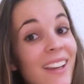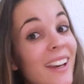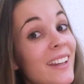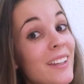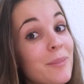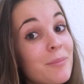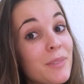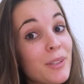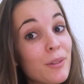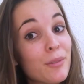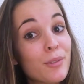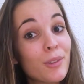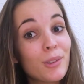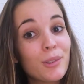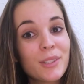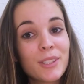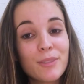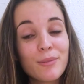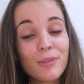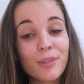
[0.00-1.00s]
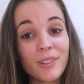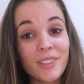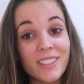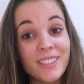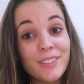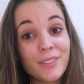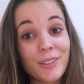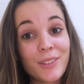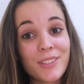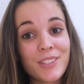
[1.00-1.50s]
I am therefore looking for an
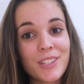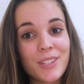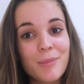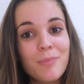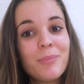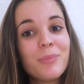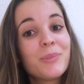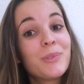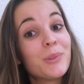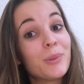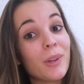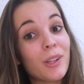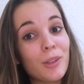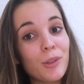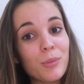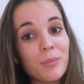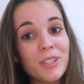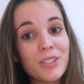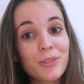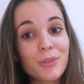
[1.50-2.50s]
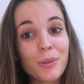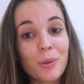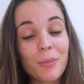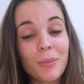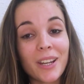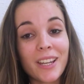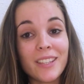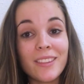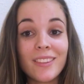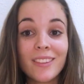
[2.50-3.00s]
internship to allow me to
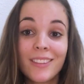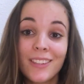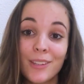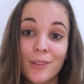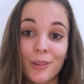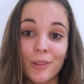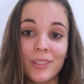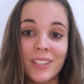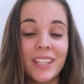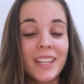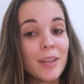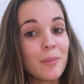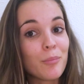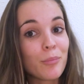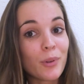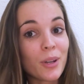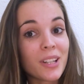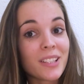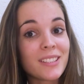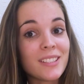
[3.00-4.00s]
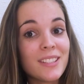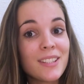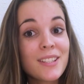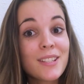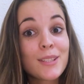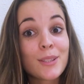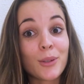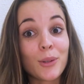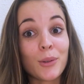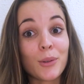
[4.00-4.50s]
combine theory and
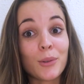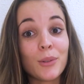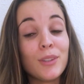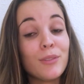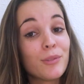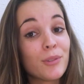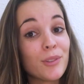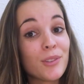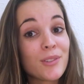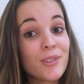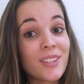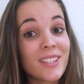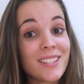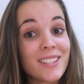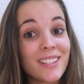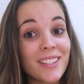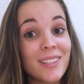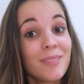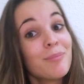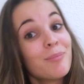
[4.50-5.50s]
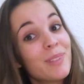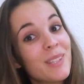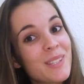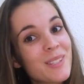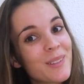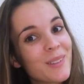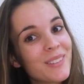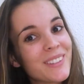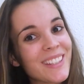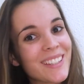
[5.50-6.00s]
practice. So if you're interested,
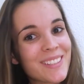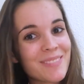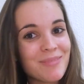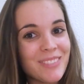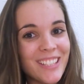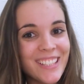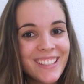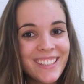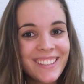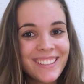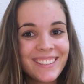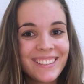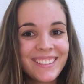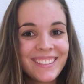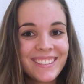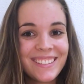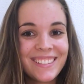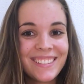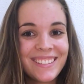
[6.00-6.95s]
please contact me.